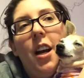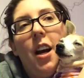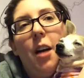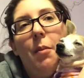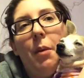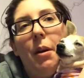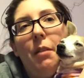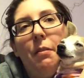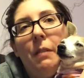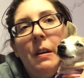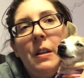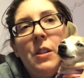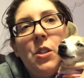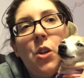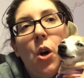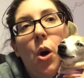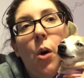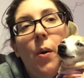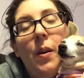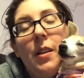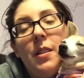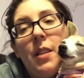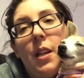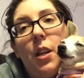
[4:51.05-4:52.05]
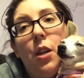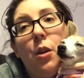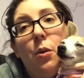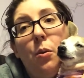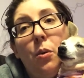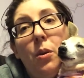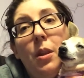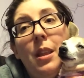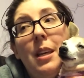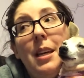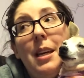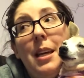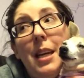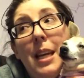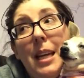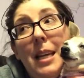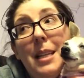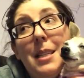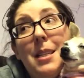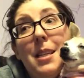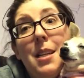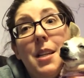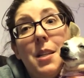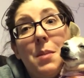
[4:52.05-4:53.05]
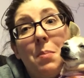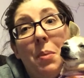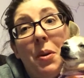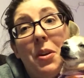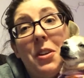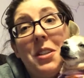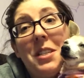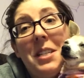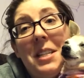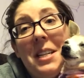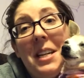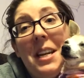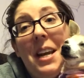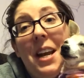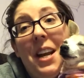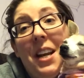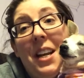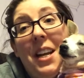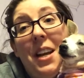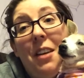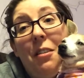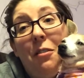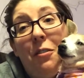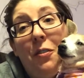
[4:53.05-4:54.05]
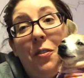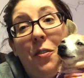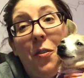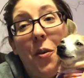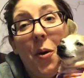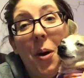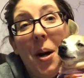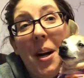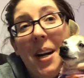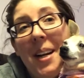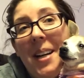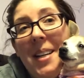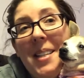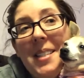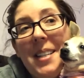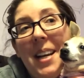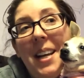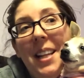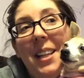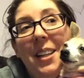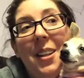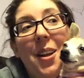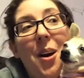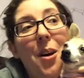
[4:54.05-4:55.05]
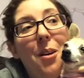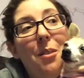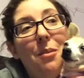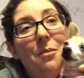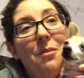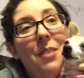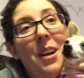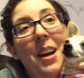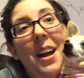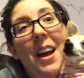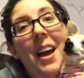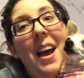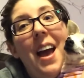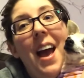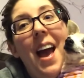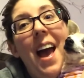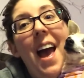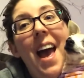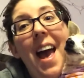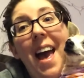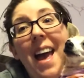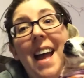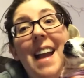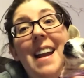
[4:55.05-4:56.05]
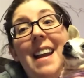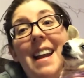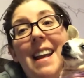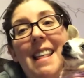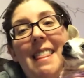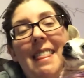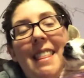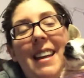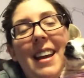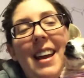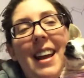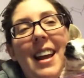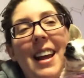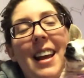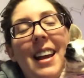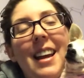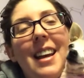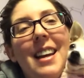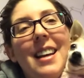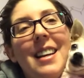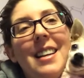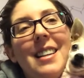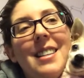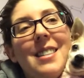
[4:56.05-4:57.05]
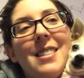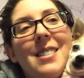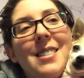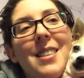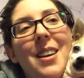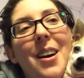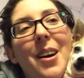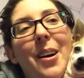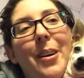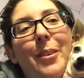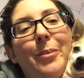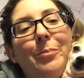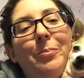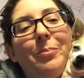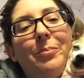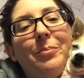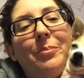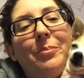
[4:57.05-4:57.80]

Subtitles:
My friends are always like, you are the easiest person to get a gift for because I love anything. So